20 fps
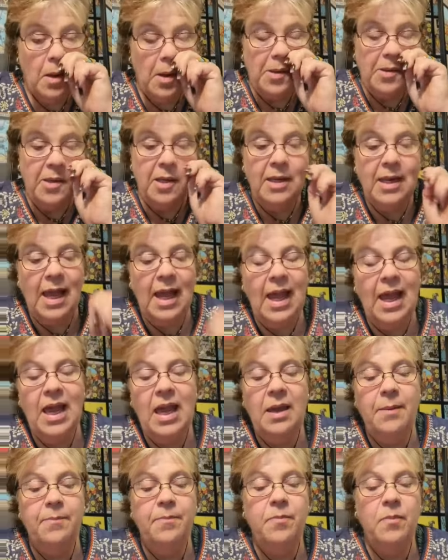
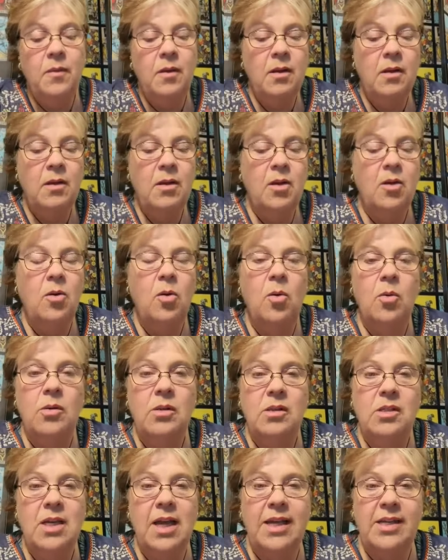Today, you're
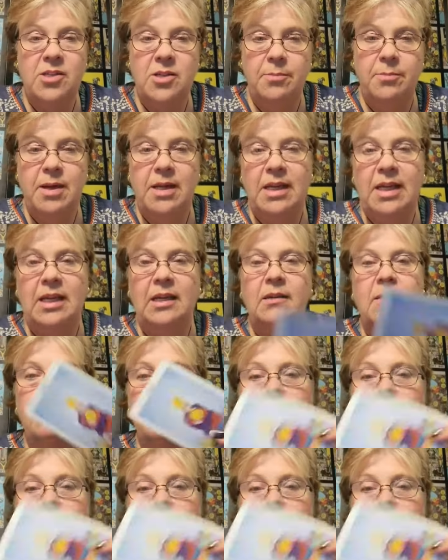holding tight to money.